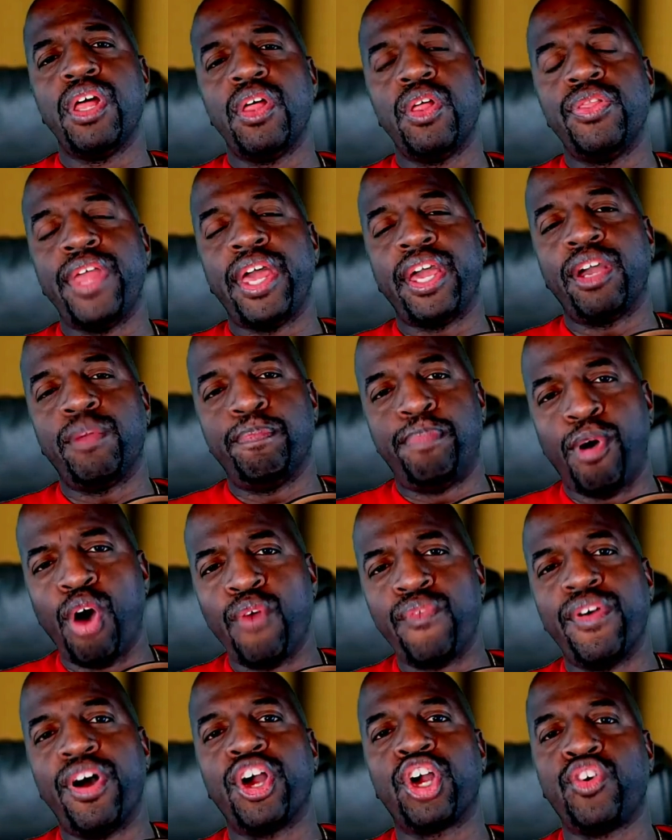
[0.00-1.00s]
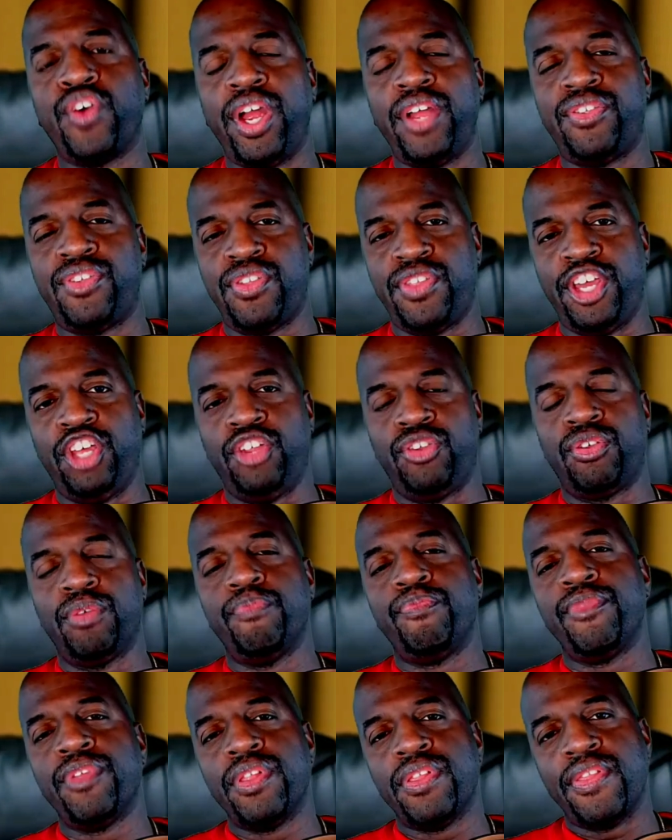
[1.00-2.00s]
they both agreed to these
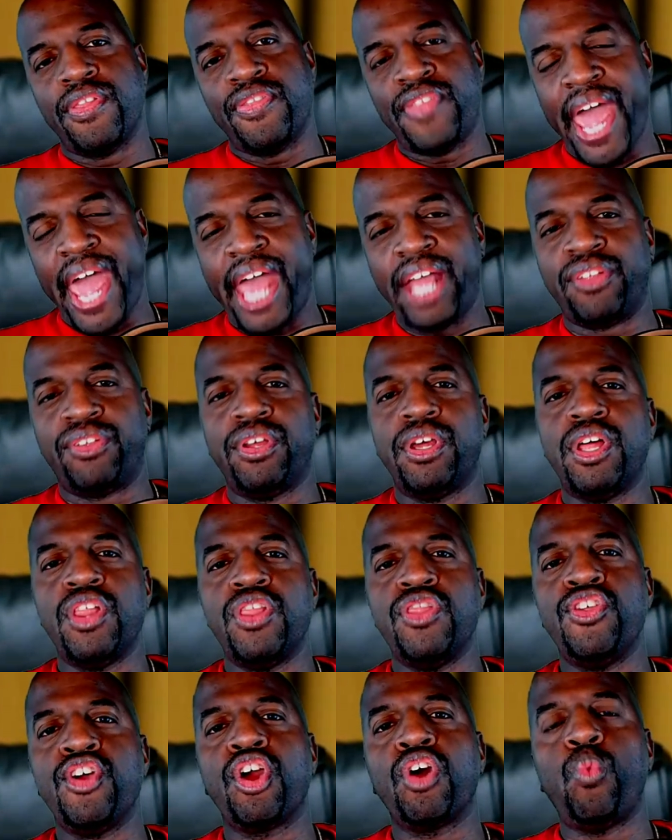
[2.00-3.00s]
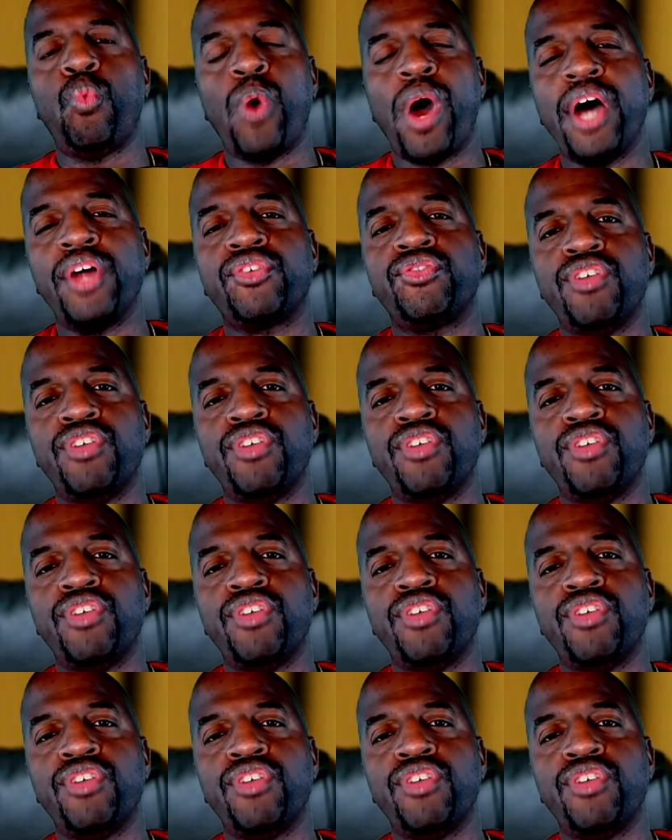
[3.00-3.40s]
that there was